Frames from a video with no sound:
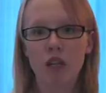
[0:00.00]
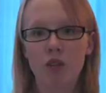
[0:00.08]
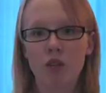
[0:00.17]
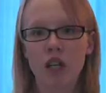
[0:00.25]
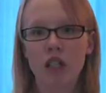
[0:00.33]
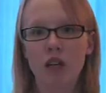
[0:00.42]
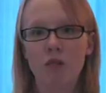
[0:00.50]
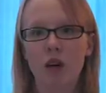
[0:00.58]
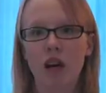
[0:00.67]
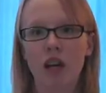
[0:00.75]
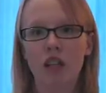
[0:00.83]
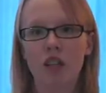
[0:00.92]
being the victim
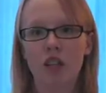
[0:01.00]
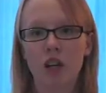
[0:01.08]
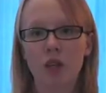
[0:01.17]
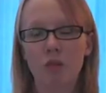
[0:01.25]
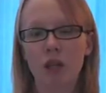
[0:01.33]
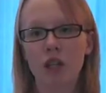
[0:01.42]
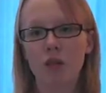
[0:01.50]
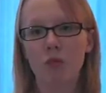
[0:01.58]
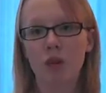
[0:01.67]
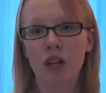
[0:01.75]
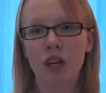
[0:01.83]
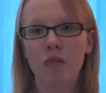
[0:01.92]
and started being the
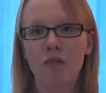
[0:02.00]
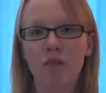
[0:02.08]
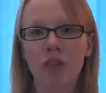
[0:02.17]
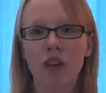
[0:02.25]
bully.